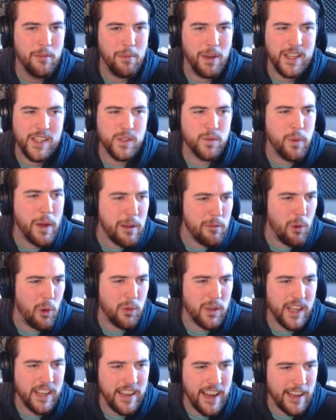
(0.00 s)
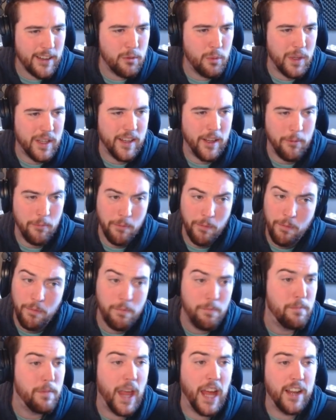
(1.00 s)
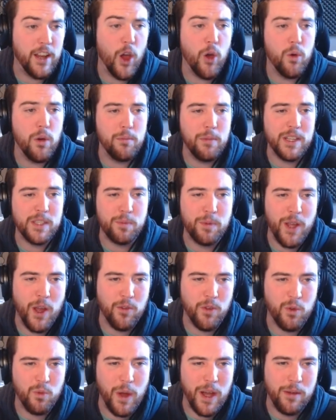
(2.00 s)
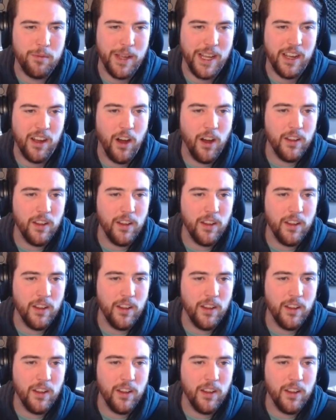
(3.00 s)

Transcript: My swing won't connect with them. I know it must be overwhelming.